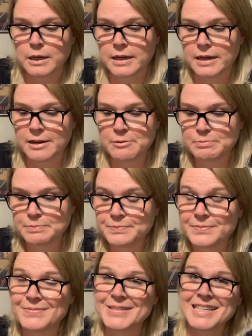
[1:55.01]
Um,
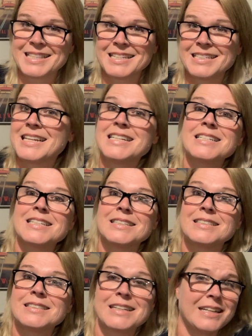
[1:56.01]
set the
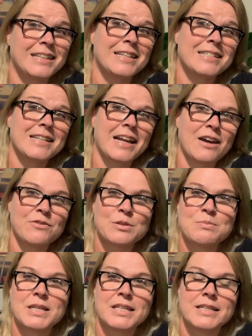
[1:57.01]
intention, and it doesn't have to
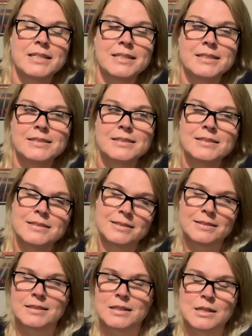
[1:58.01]
be
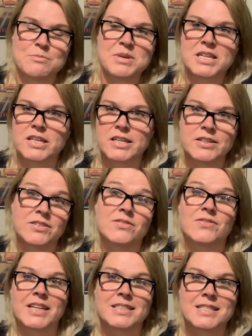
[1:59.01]
a big
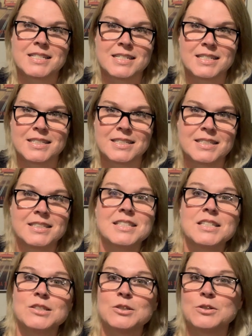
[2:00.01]
fancy
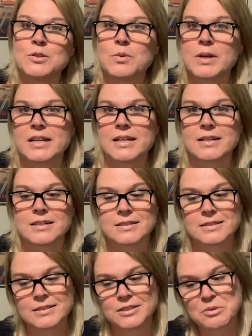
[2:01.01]
deal
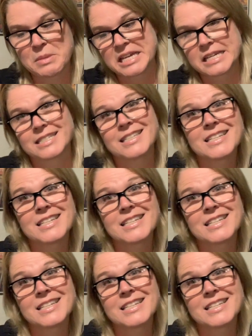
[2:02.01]
where you're making